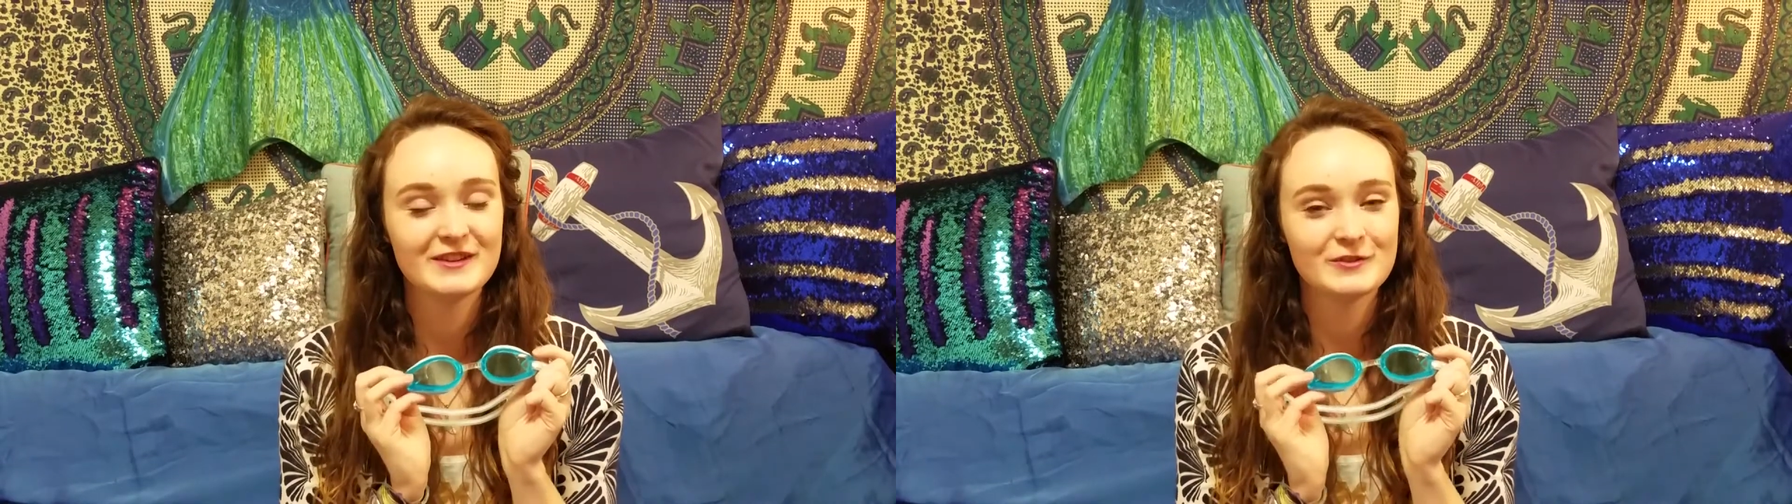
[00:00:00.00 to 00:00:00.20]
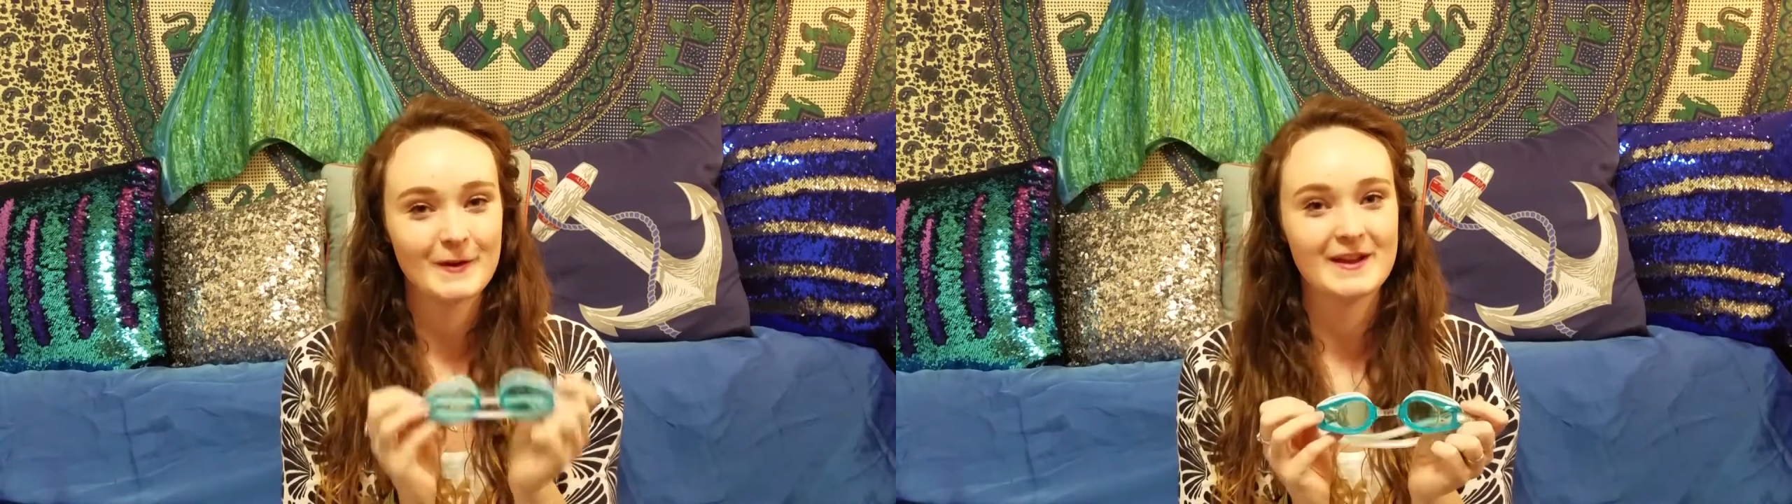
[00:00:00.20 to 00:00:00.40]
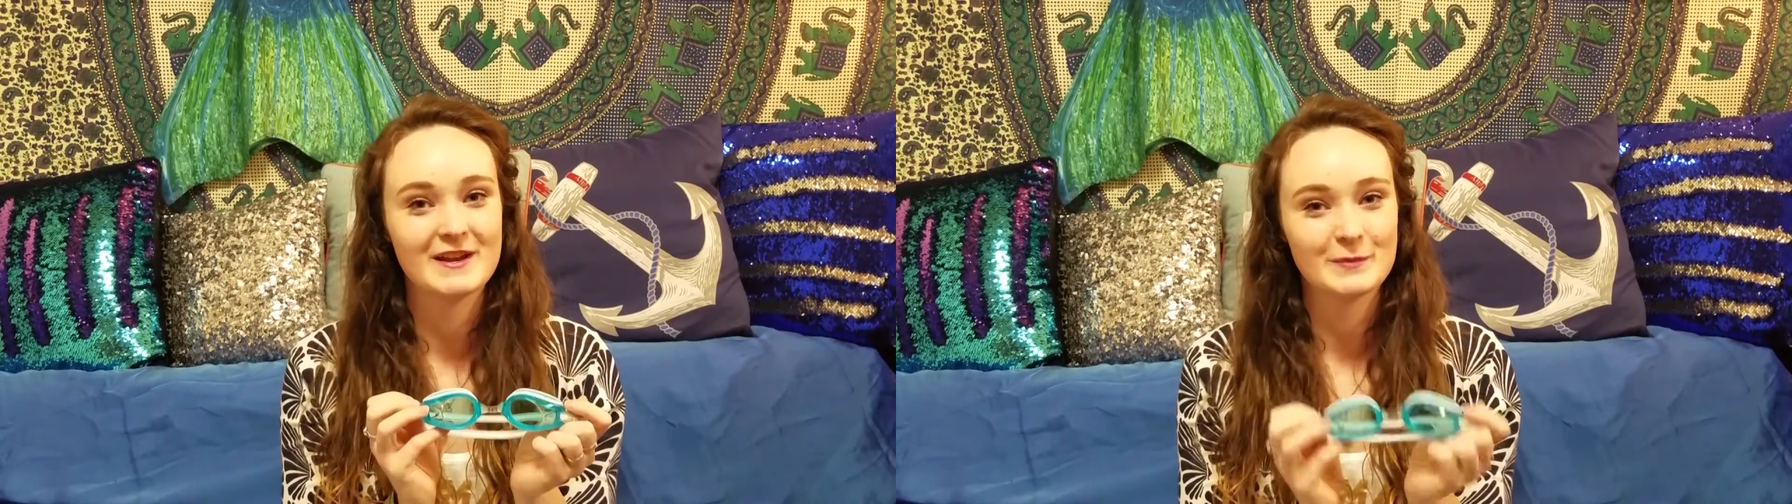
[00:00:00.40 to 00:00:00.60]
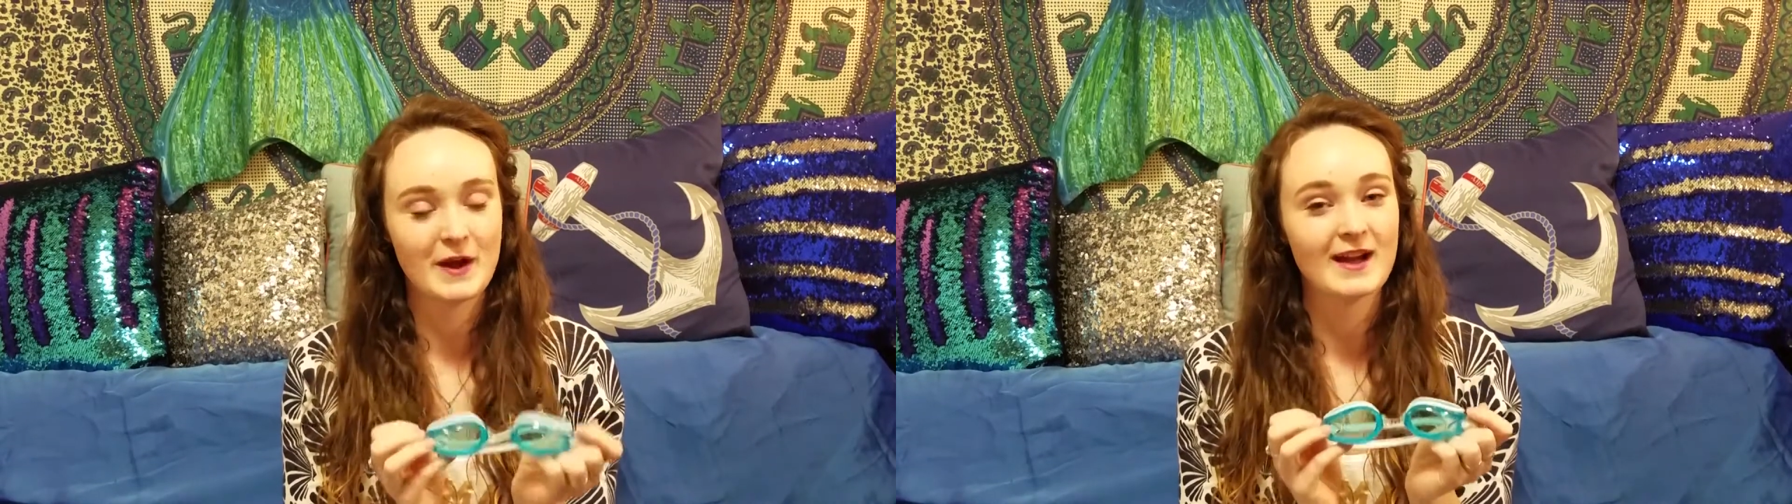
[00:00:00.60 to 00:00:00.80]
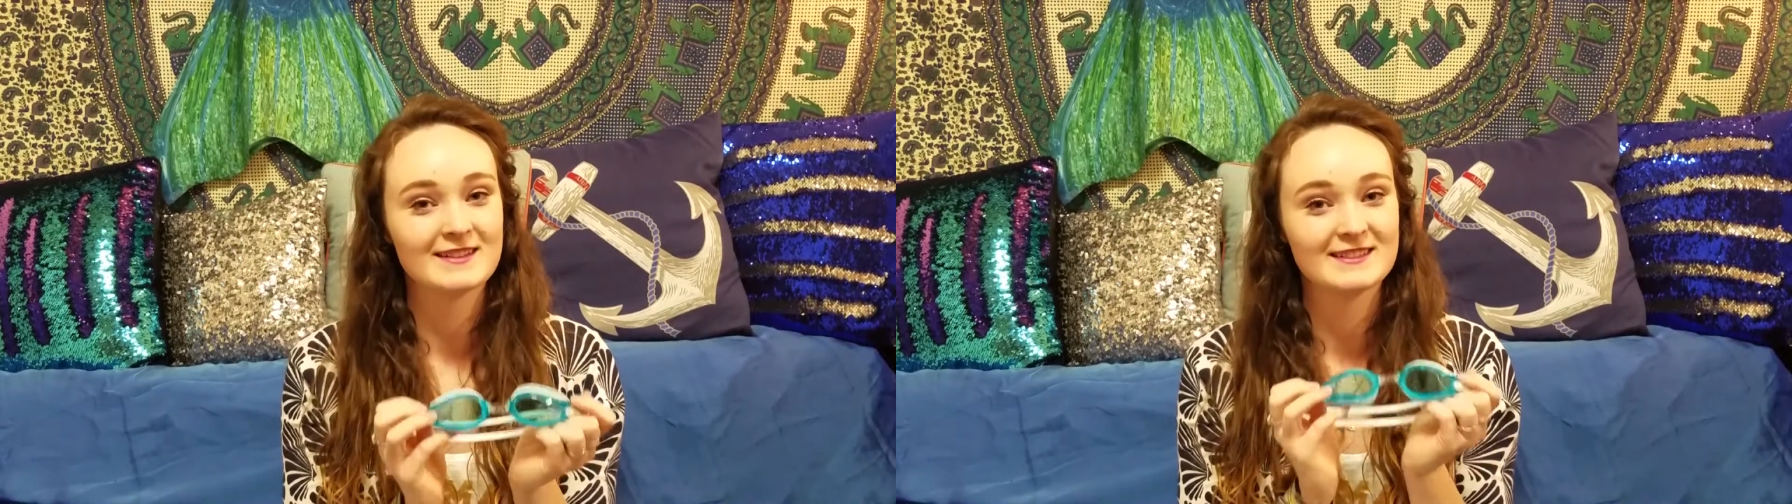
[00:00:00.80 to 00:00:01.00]
training
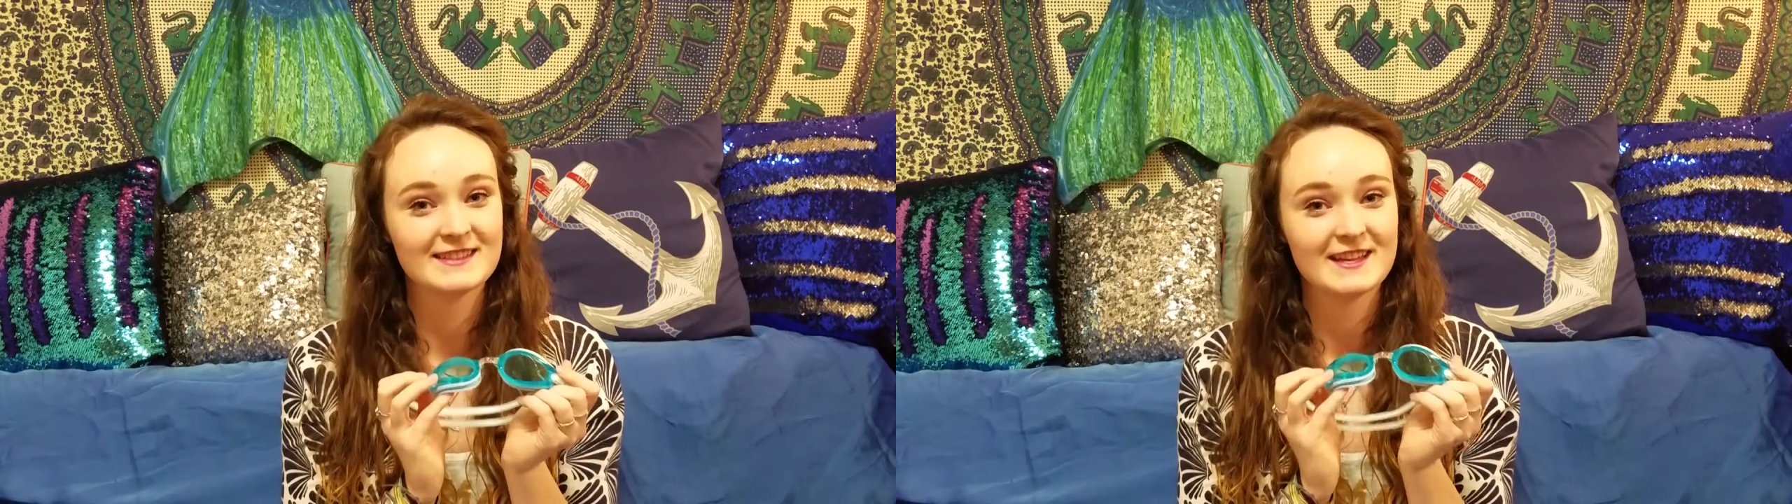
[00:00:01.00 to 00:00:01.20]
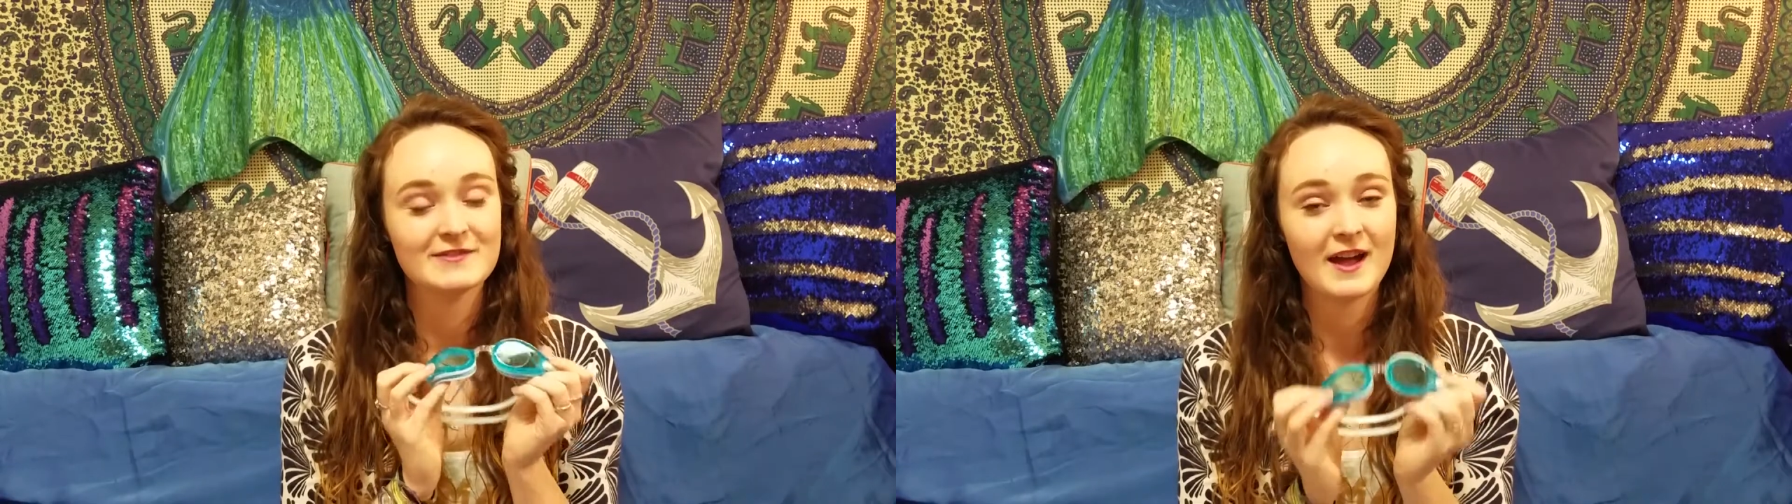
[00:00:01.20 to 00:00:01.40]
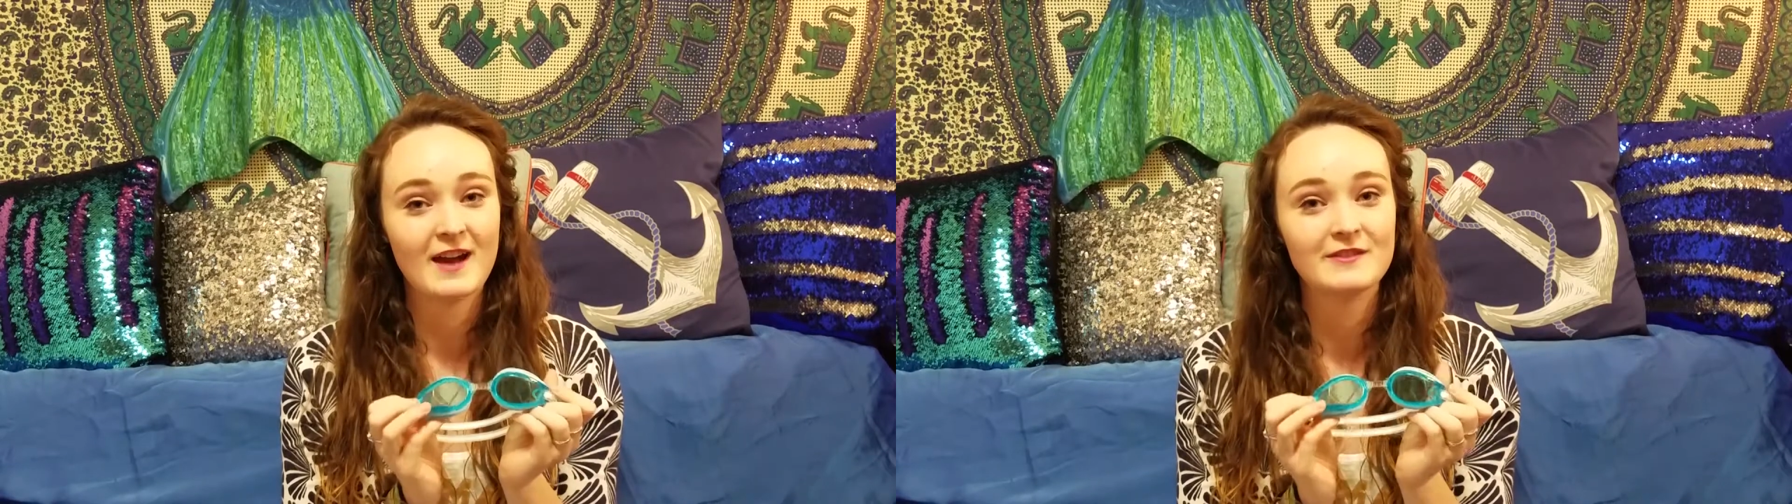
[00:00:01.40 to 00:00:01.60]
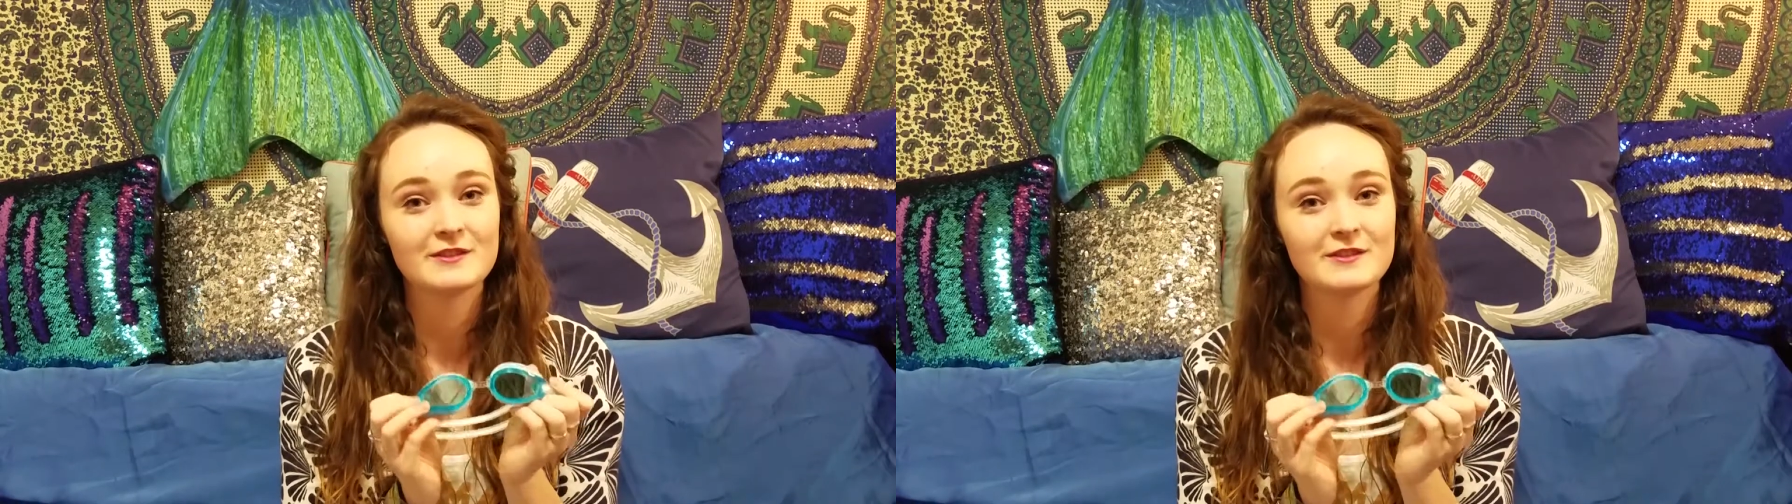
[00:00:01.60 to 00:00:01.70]
practice that you have.